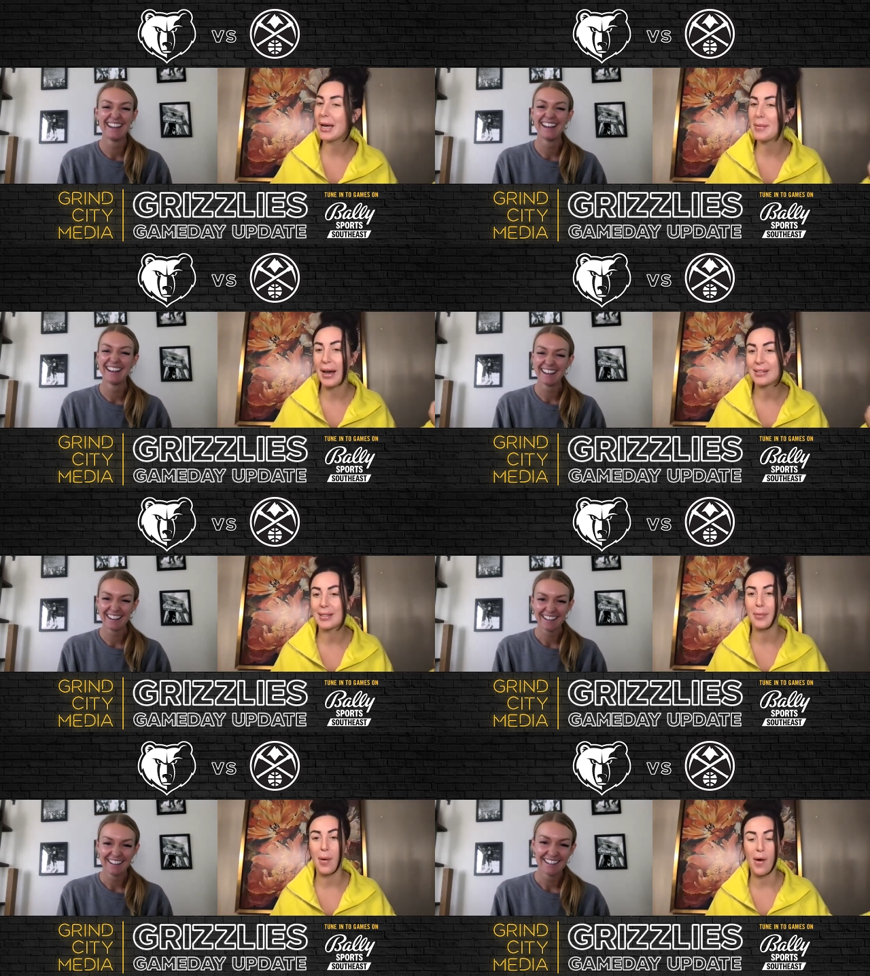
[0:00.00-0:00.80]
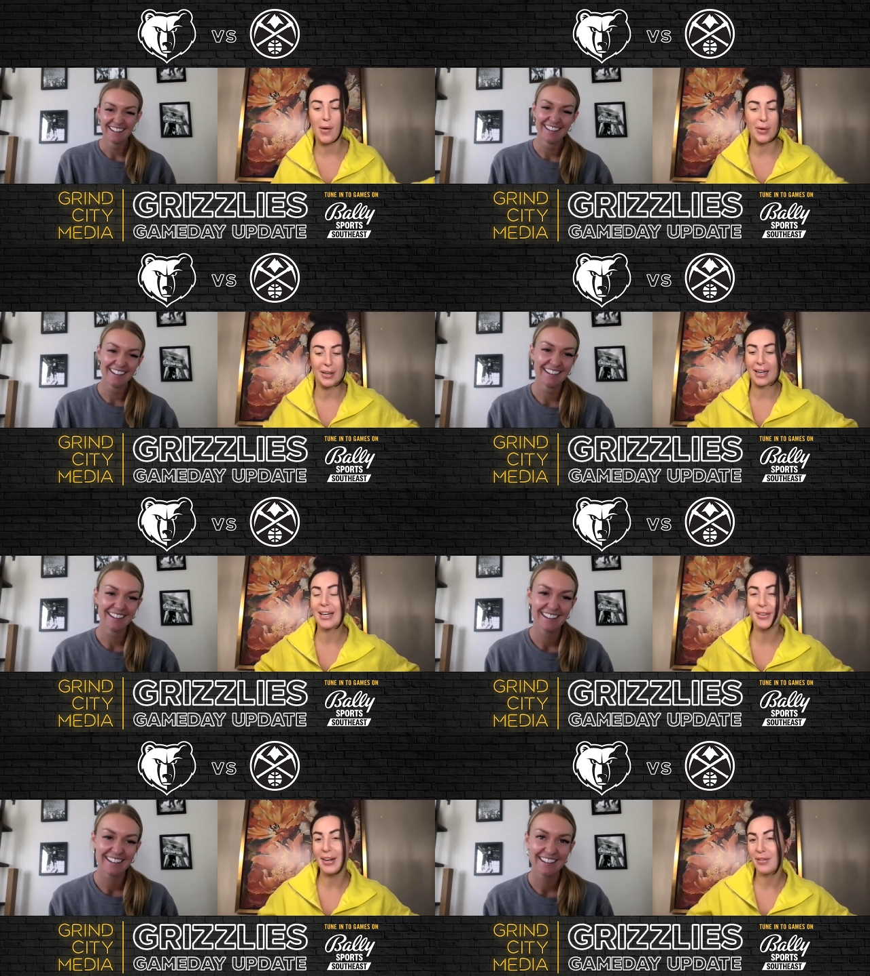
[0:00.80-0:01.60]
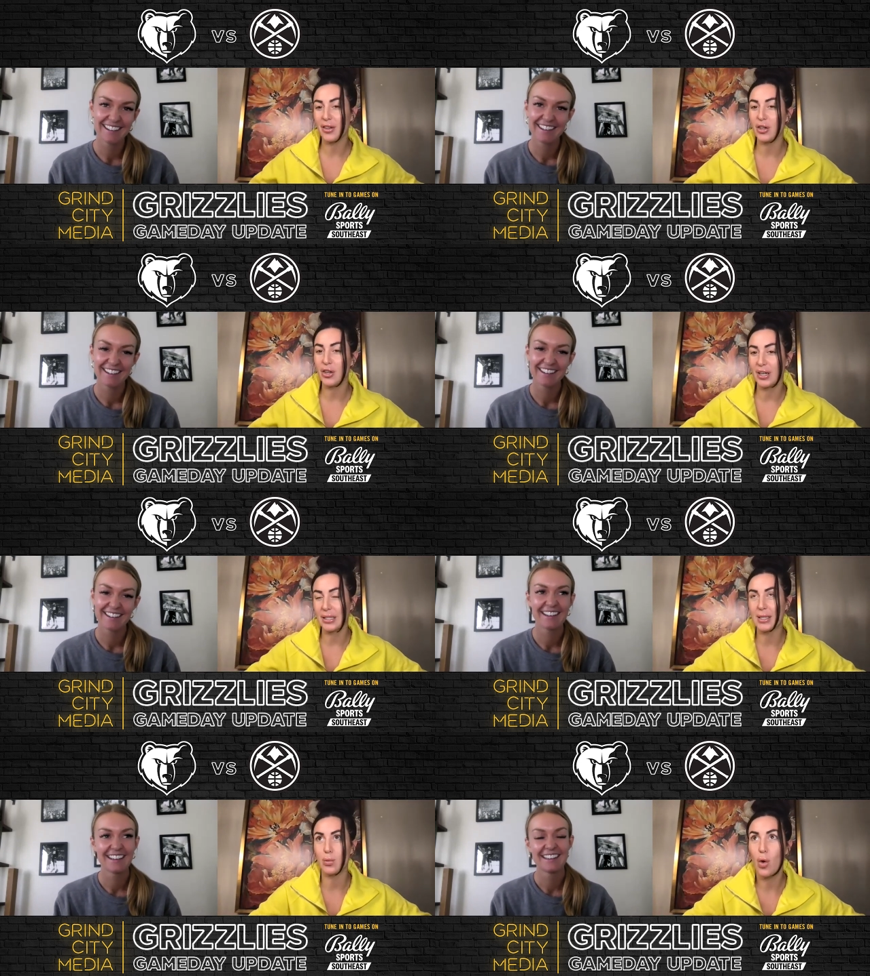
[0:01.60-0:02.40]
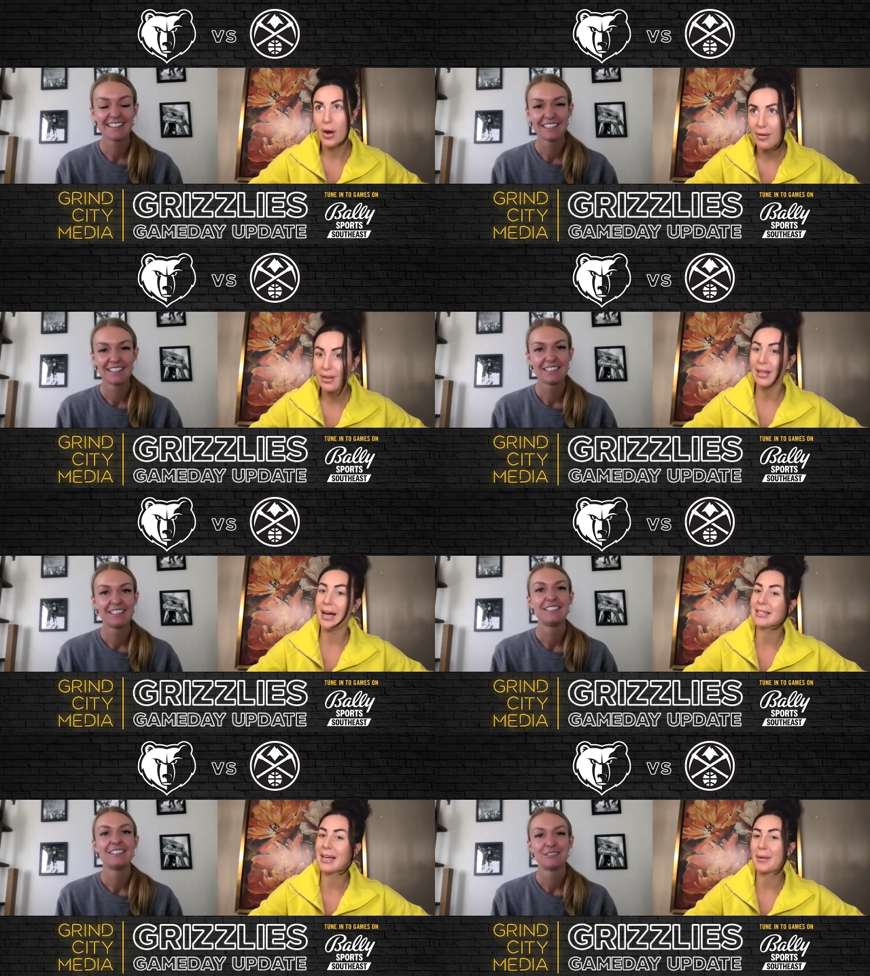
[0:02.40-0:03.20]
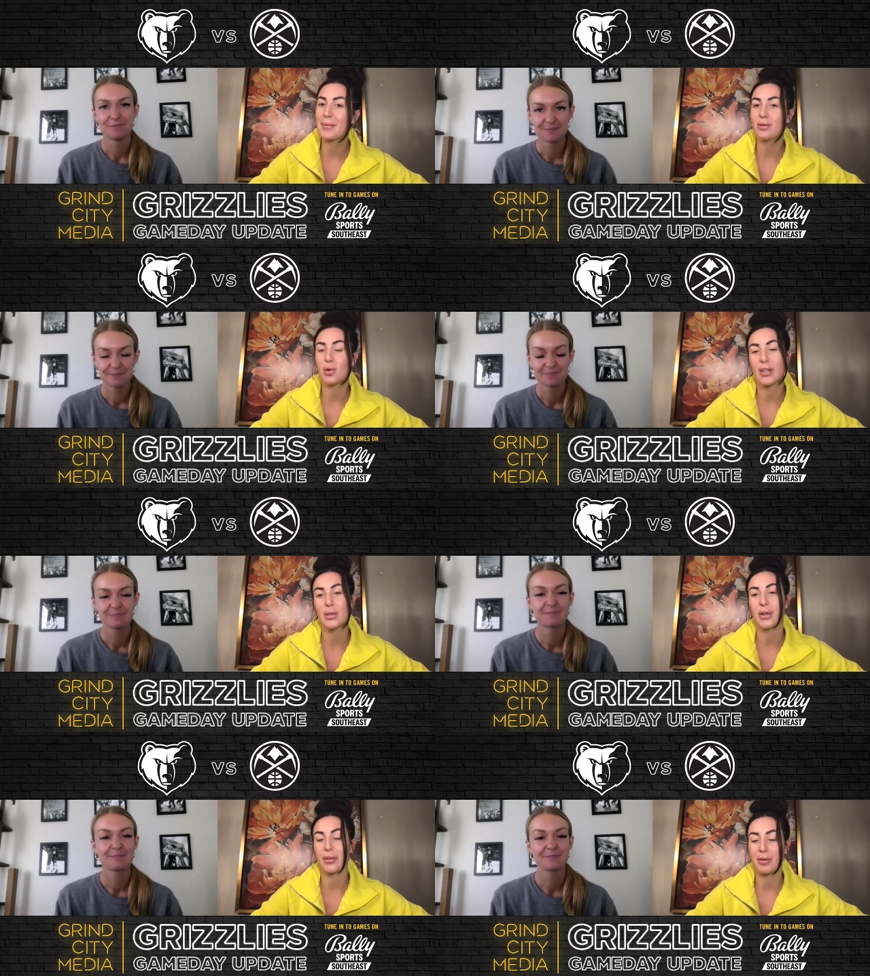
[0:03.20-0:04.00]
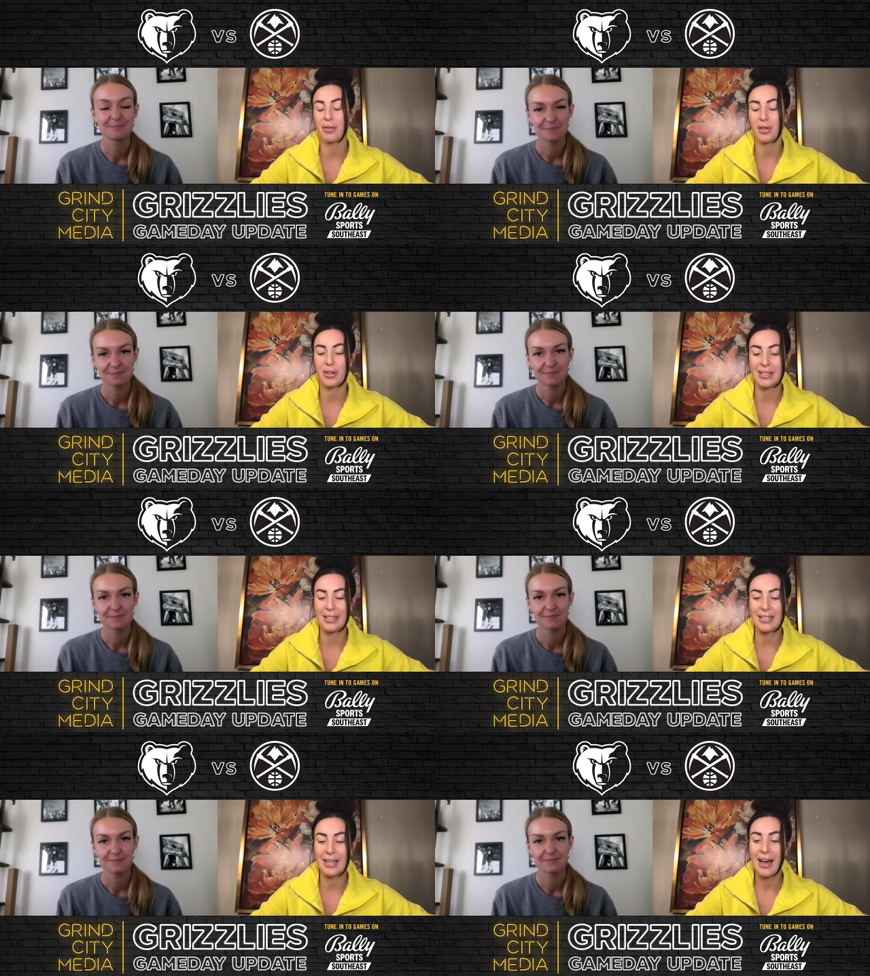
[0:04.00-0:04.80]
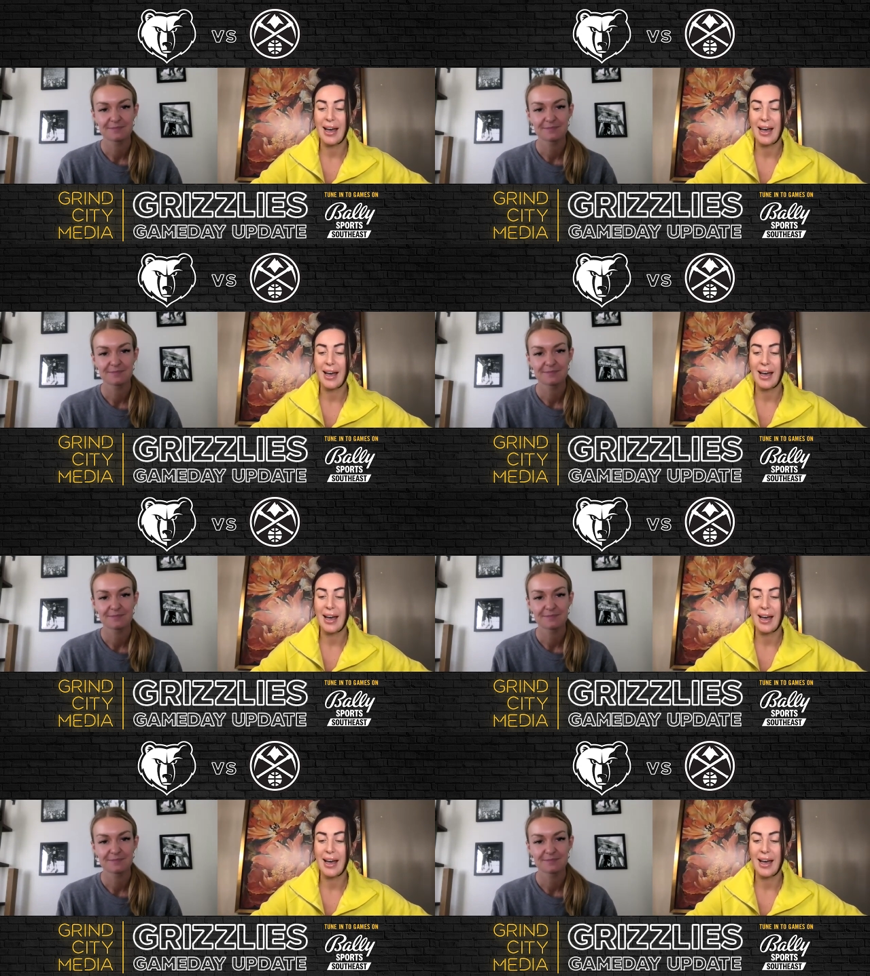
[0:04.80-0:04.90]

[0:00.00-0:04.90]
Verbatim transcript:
Speaker 1: Day basketball. We're getting ready for the new year. This is one of the last games of 2023 for the Grizzlies.